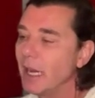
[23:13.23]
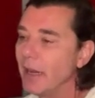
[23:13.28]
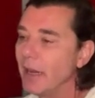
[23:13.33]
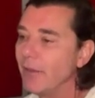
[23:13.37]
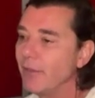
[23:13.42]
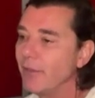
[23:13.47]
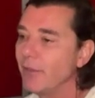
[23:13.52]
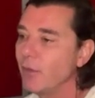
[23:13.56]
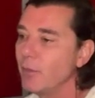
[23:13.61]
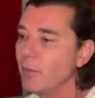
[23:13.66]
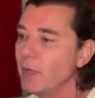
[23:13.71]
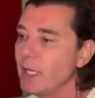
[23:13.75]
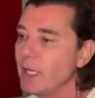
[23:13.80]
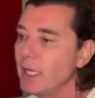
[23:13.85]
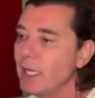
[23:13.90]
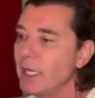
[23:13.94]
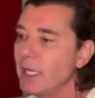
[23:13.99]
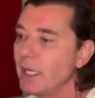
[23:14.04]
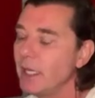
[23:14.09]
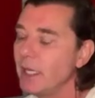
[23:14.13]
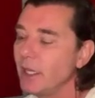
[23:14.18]
for
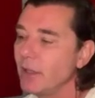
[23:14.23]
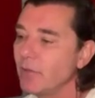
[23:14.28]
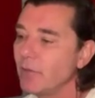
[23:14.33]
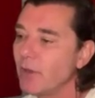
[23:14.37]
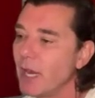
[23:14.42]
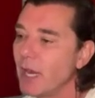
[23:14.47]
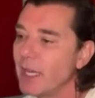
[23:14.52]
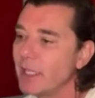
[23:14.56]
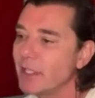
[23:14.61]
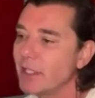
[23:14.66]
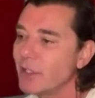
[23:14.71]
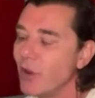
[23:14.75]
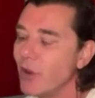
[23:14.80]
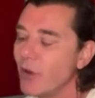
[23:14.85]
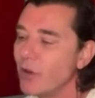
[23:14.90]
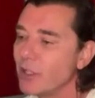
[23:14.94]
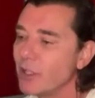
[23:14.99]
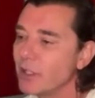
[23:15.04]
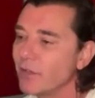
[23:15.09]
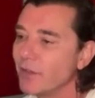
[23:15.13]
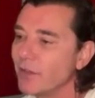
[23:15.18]
me, writing
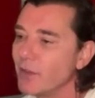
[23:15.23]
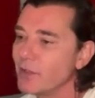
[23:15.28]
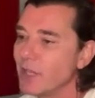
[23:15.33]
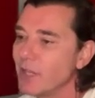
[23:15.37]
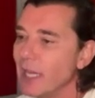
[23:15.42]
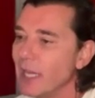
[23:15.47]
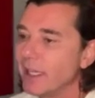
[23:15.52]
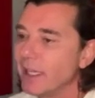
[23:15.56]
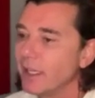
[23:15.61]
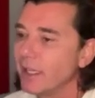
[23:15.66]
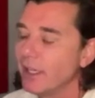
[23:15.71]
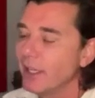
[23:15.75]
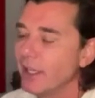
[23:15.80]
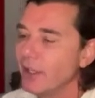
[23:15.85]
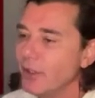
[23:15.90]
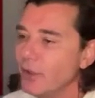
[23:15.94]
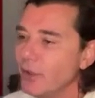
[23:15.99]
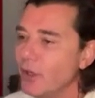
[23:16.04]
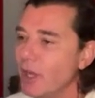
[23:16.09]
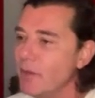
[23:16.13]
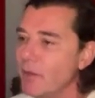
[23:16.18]
songs feels like
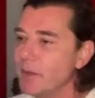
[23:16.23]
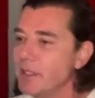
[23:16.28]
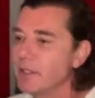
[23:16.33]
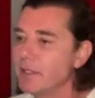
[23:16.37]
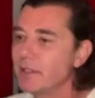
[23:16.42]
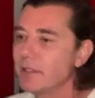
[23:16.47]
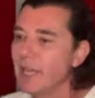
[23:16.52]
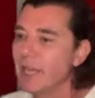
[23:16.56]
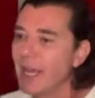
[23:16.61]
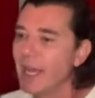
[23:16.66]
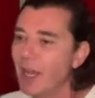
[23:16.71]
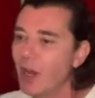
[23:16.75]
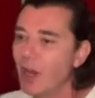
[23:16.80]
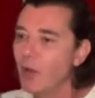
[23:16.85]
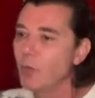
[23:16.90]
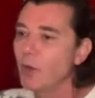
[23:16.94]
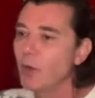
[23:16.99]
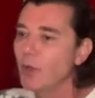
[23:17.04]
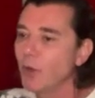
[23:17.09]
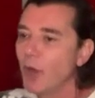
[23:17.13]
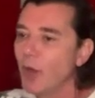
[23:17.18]
you come into town
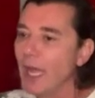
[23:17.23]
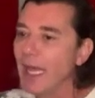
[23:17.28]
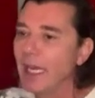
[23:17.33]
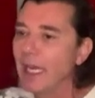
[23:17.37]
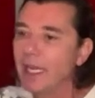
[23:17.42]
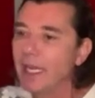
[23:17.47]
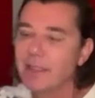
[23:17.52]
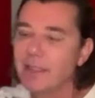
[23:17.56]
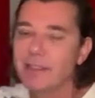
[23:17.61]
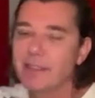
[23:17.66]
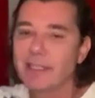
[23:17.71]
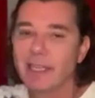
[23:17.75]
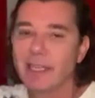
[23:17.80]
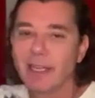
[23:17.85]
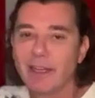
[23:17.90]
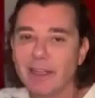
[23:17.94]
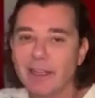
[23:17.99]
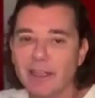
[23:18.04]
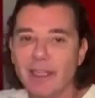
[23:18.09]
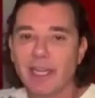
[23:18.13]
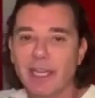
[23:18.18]
with your elixir
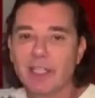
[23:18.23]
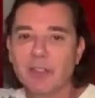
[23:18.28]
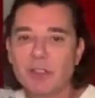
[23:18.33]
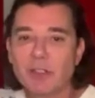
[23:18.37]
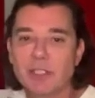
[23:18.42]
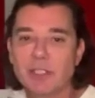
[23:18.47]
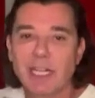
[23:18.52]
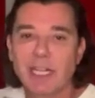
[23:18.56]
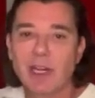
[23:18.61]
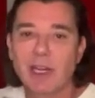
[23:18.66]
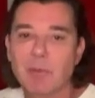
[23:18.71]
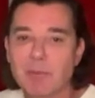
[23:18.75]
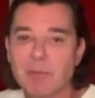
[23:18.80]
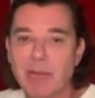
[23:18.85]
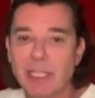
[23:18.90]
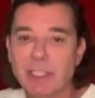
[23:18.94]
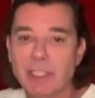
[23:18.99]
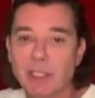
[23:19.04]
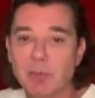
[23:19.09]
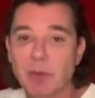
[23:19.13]
and you sell a magic